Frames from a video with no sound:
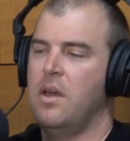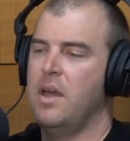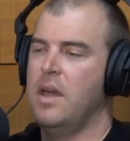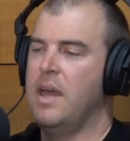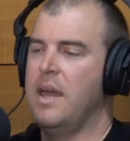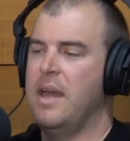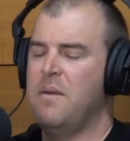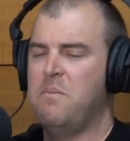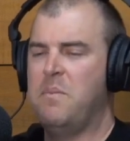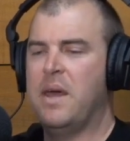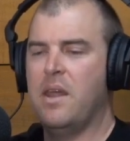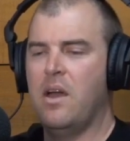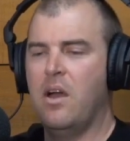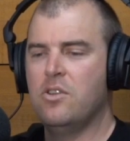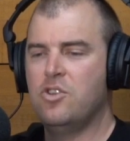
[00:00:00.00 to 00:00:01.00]

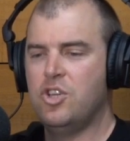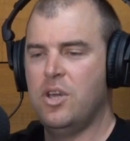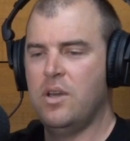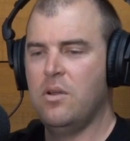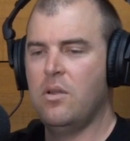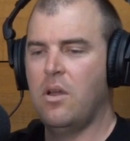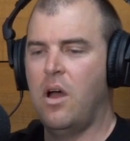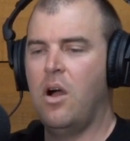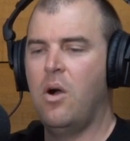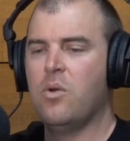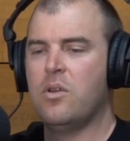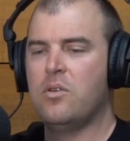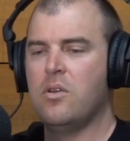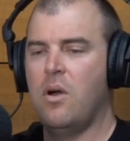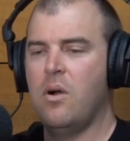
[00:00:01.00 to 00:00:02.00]
But a chill
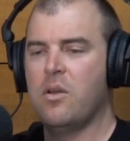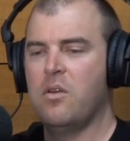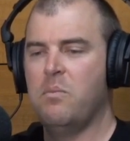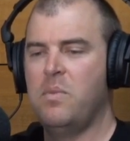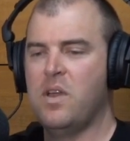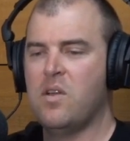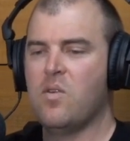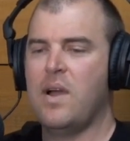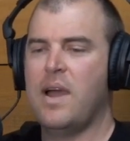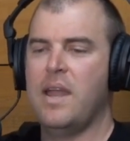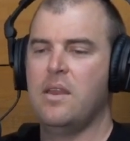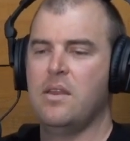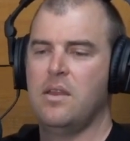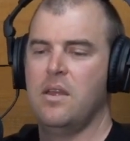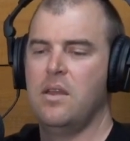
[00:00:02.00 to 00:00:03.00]
older dog can be great